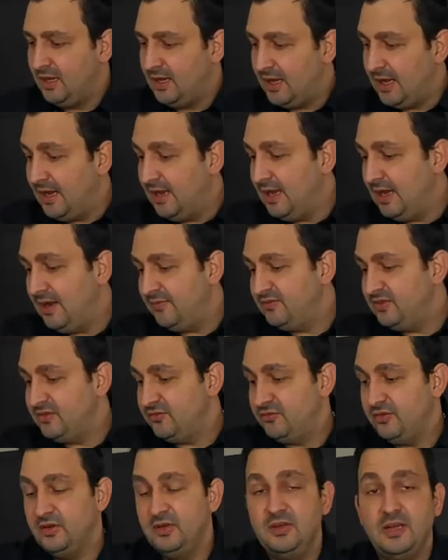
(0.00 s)
I
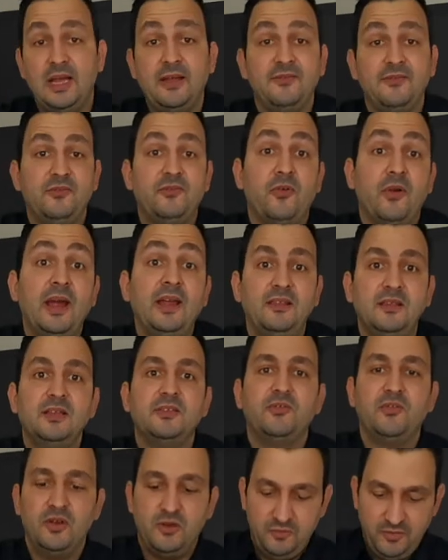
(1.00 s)
tried the
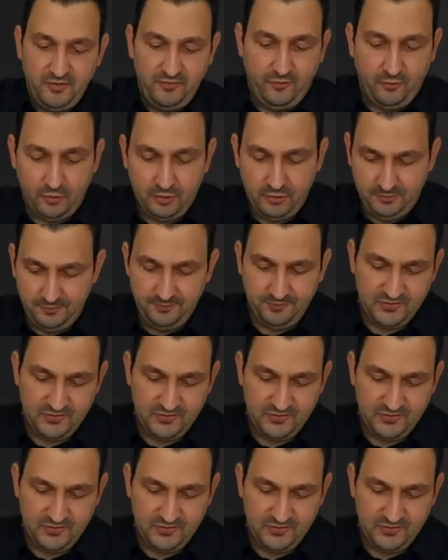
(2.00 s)
drink before,